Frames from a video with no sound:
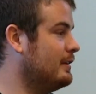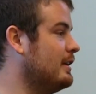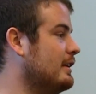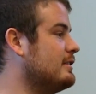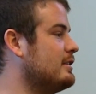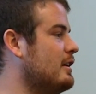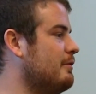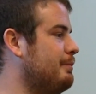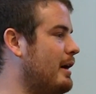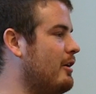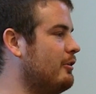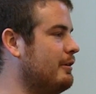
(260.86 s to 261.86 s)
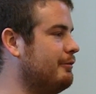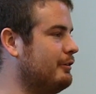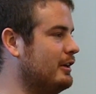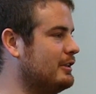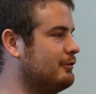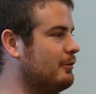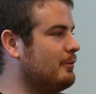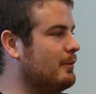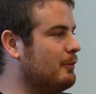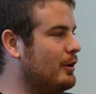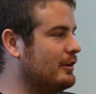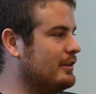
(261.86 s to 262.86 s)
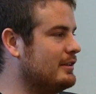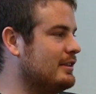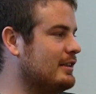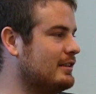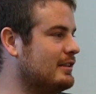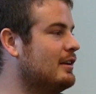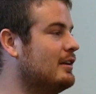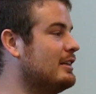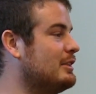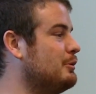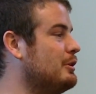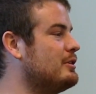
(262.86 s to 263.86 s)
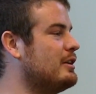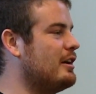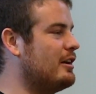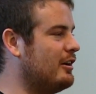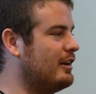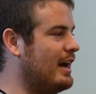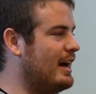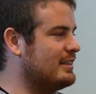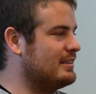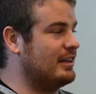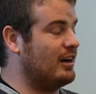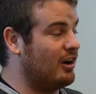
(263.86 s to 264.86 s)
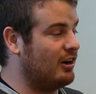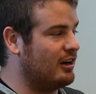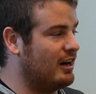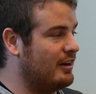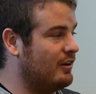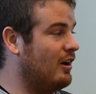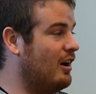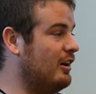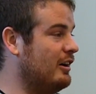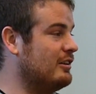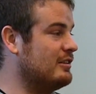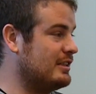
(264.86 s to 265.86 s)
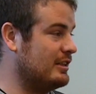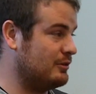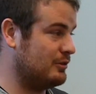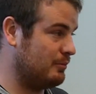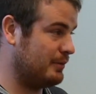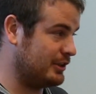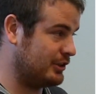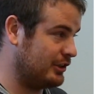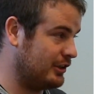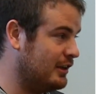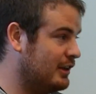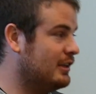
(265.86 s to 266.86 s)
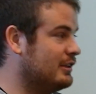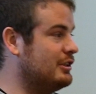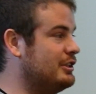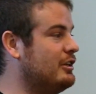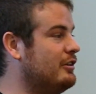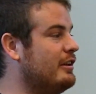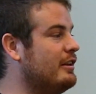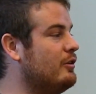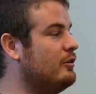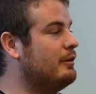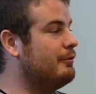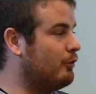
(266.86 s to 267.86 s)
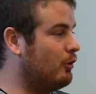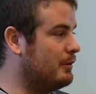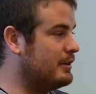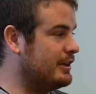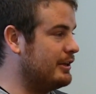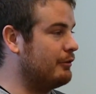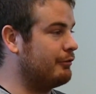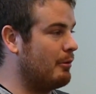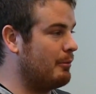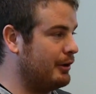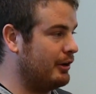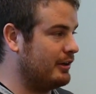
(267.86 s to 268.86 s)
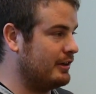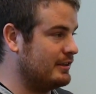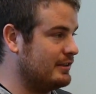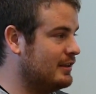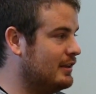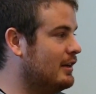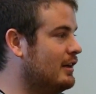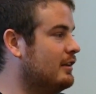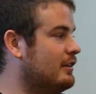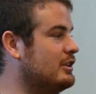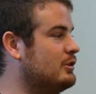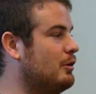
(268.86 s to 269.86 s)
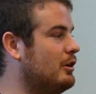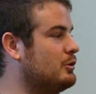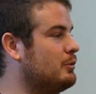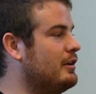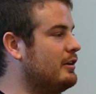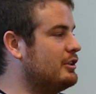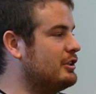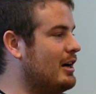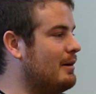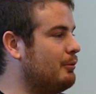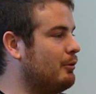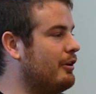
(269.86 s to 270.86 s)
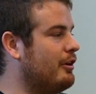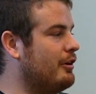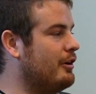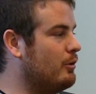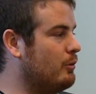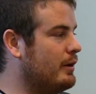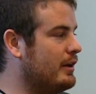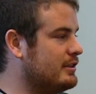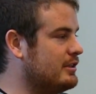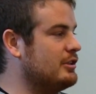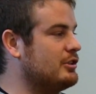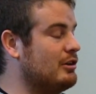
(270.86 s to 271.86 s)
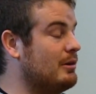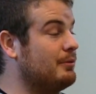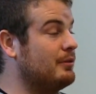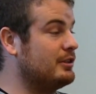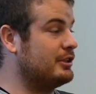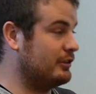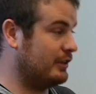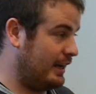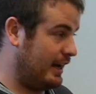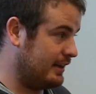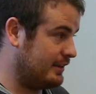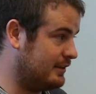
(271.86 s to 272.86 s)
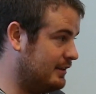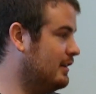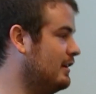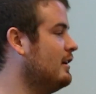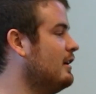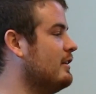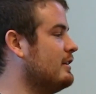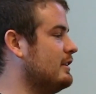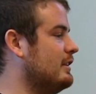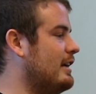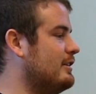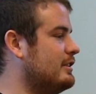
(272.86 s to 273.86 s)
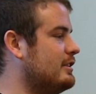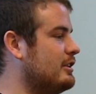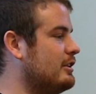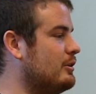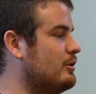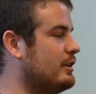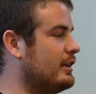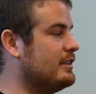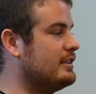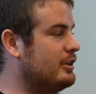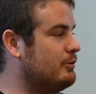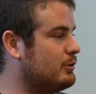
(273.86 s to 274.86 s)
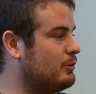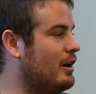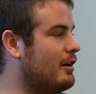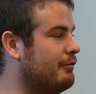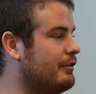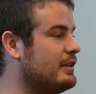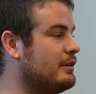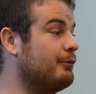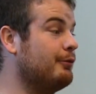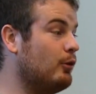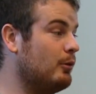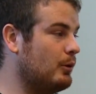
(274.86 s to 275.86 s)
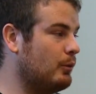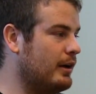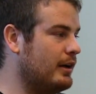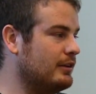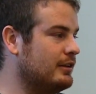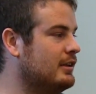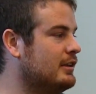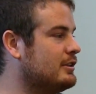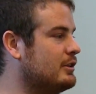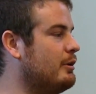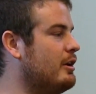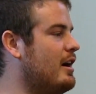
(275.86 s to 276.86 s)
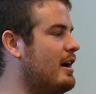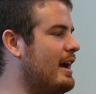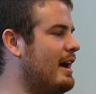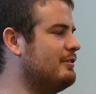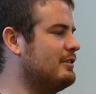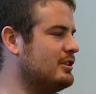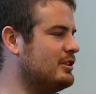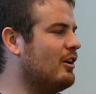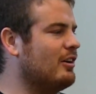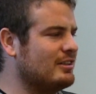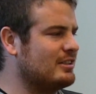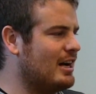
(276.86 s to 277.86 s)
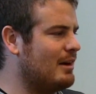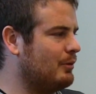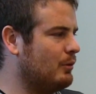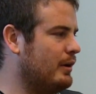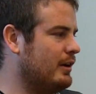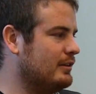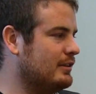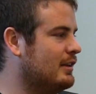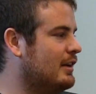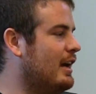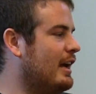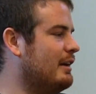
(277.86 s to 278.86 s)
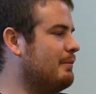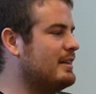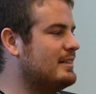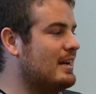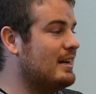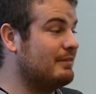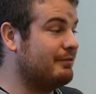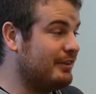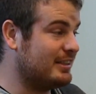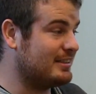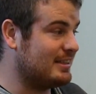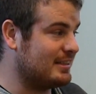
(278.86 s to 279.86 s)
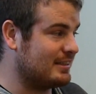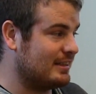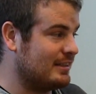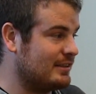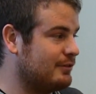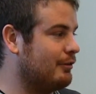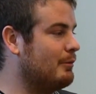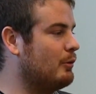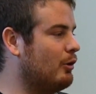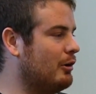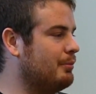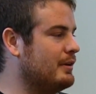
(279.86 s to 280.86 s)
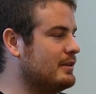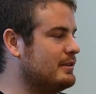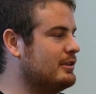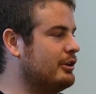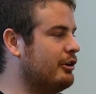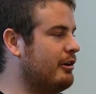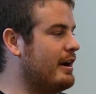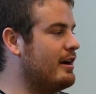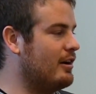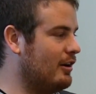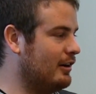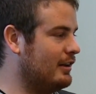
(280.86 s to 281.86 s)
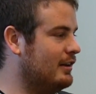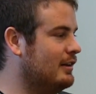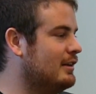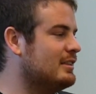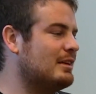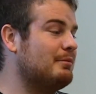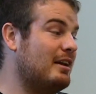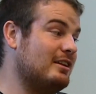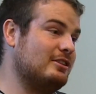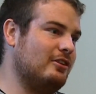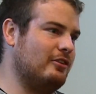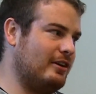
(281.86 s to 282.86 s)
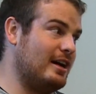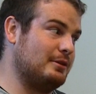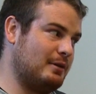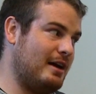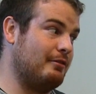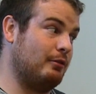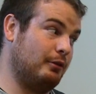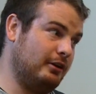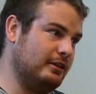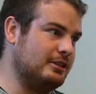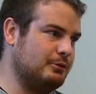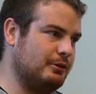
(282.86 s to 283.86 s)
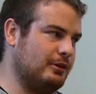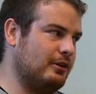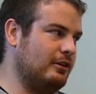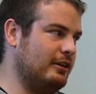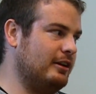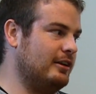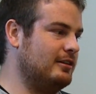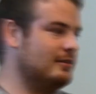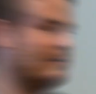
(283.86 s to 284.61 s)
Instead of powdery flux from the welding sticks, this will use an inert gas like argon or argon CO2 mixture to shield the newly formed material from impurities. This works well in shop where there are no winds to disrupt the shielding gas. This allows us to use a continuous wire feed to form the weld so we do not have to start and stop the welds and can maintain a fixed distance from the workpiece to create an arc, something I saw you guys were having a real issue with you earlier.